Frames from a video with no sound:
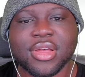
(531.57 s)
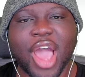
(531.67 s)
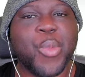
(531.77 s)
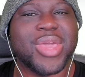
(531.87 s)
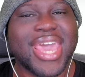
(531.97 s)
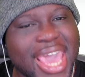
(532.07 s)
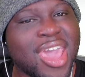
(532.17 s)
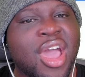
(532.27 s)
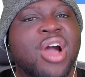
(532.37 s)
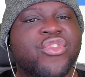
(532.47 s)
and we are
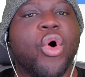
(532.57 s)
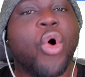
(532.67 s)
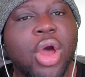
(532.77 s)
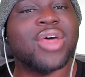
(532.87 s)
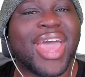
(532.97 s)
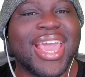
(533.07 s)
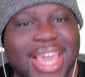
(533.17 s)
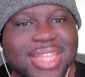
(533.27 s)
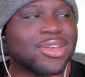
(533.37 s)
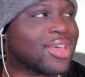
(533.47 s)
here for all of that
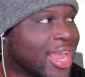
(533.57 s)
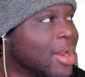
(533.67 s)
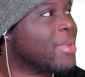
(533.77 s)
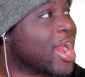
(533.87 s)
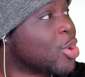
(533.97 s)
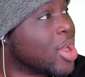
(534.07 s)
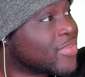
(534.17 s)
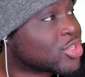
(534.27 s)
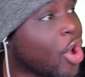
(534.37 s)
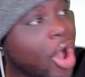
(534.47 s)
heat, okay? The microwave
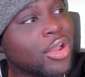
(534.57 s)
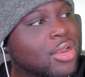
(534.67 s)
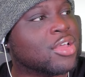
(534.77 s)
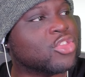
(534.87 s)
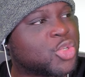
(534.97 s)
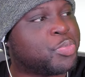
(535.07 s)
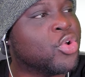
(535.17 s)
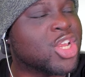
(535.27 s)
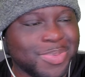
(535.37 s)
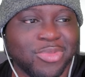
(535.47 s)
is on, the spoon
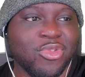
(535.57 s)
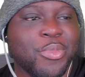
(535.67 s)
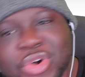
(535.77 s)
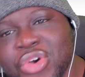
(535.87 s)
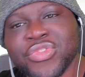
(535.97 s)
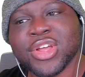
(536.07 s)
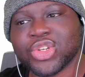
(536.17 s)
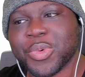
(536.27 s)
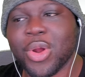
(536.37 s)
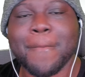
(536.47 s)
has been removed,
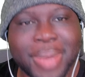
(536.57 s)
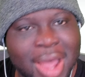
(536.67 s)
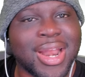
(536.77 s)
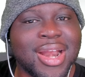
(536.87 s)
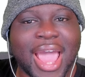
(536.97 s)
so we don't burn down the